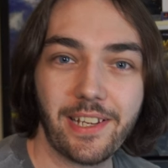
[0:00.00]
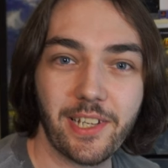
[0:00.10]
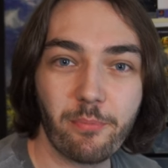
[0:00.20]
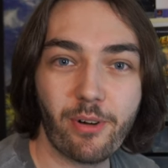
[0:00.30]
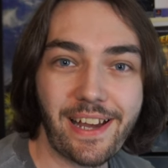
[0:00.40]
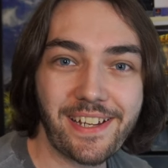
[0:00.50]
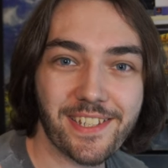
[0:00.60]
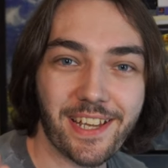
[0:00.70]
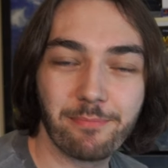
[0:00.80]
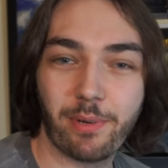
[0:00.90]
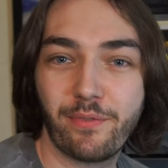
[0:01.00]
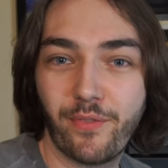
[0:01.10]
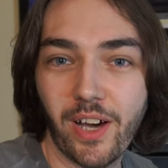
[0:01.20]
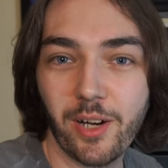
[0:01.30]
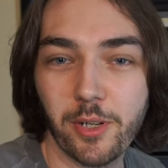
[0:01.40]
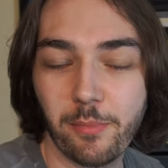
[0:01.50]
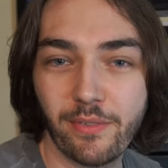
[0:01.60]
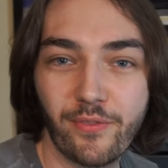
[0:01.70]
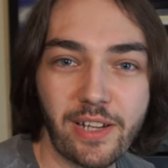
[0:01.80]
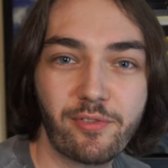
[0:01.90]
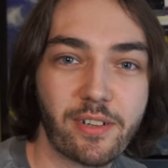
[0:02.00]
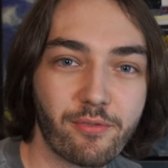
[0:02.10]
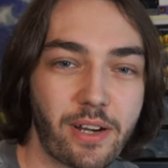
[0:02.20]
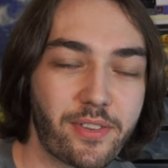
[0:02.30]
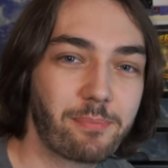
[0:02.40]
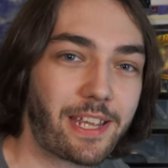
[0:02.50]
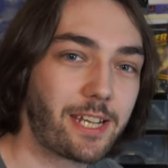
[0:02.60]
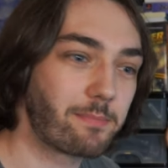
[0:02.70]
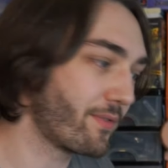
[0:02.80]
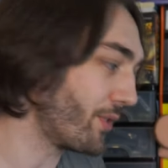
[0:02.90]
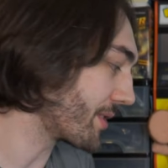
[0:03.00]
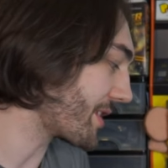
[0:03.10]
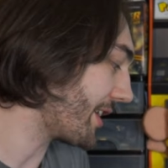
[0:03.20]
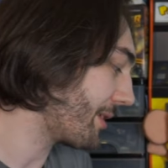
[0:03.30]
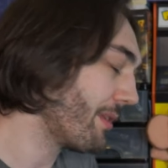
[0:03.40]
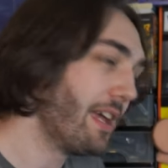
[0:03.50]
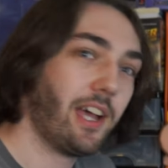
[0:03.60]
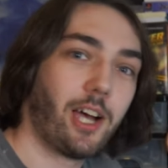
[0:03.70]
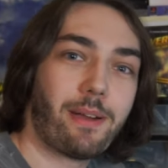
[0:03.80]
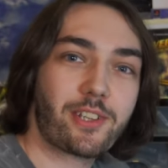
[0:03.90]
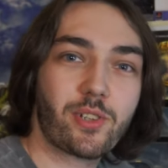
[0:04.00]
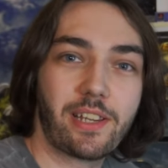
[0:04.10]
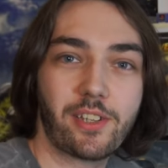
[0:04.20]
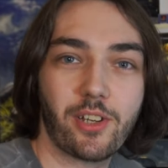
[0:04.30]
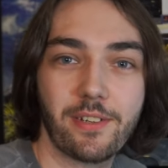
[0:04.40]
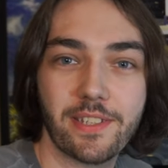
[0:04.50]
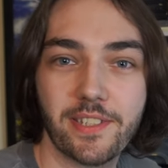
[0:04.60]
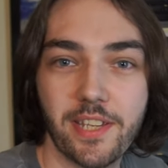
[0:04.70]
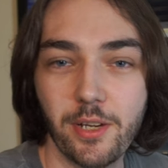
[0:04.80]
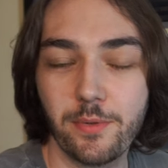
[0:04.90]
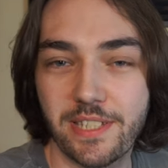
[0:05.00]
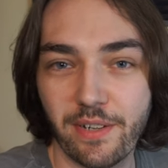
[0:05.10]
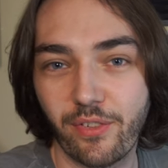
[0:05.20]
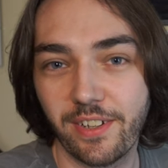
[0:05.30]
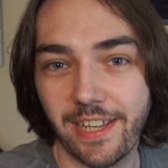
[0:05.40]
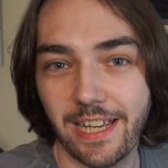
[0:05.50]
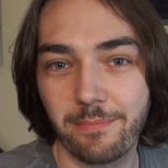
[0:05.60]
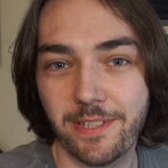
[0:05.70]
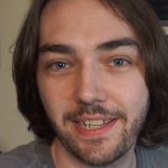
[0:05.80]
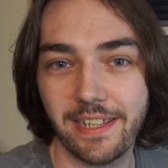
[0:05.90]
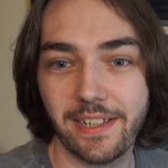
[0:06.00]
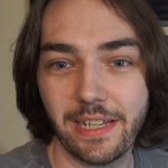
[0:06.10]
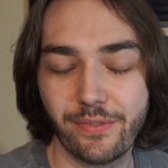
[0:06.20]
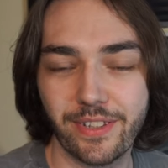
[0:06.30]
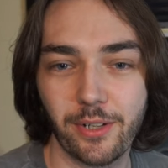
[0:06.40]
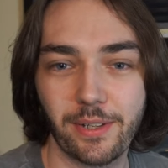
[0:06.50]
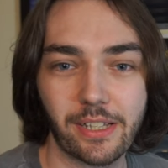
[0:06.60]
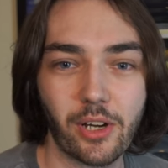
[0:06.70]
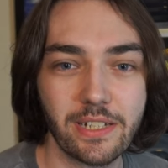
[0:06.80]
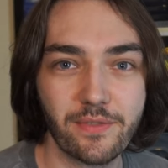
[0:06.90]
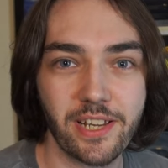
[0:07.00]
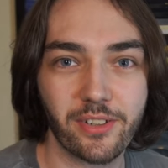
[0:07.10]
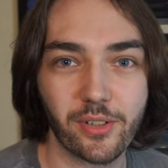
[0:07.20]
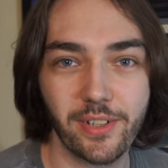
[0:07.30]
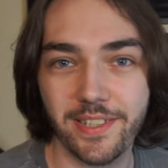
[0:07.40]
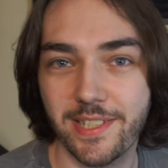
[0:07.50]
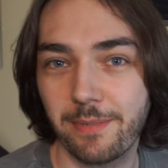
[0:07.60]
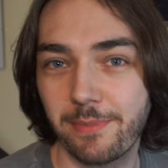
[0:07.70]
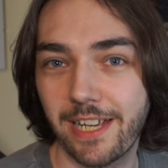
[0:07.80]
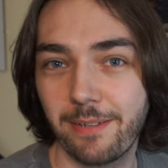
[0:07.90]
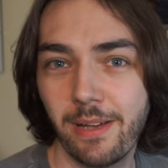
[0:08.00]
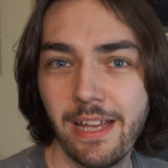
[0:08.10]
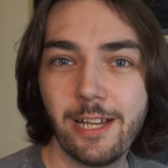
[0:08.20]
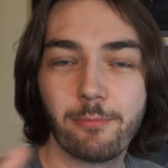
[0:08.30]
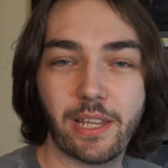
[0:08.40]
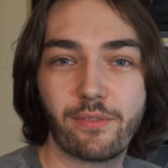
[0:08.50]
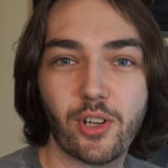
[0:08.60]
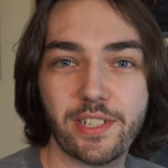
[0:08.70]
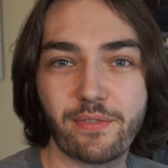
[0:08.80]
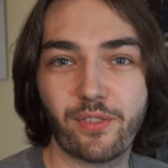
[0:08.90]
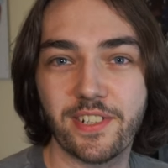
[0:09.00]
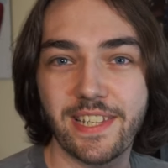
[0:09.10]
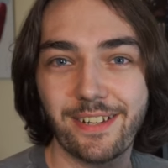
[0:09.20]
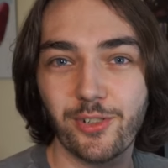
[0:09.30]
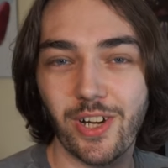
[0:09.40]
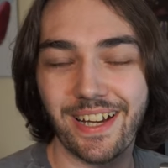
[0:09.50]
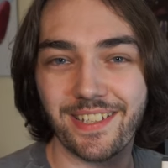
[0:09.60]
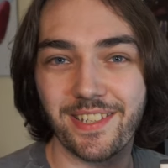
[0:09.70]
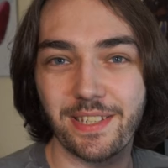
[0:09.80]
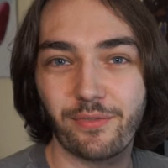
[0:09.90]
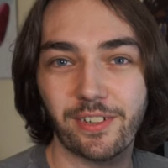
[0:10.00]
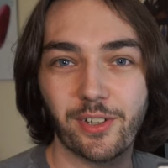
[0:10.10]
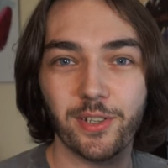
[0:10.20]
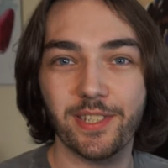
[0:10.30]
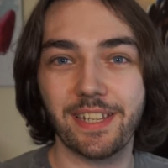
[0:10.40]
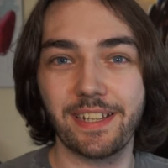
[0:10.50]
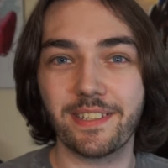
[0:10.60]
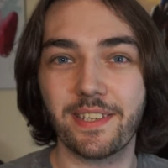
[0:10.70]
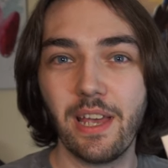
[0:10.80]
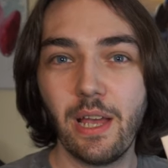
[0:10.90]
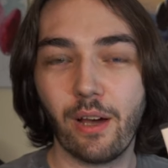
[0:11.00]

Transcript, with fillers: Number 8, and by far one of my favourite rhythm games of all time. I'm actually including 2 different games here, even though they're kind of technically the same game, but they've got different soundtracks and different cutscenes.